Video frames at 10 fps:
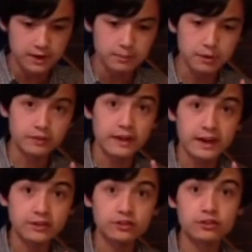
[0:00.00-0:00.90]
But
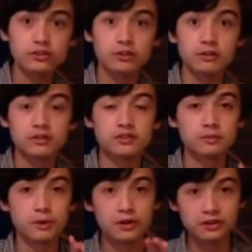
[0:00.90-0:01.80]
there is also
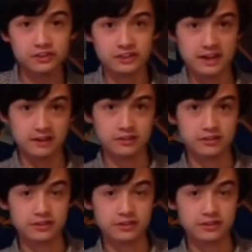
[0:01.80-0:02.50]
smaller scales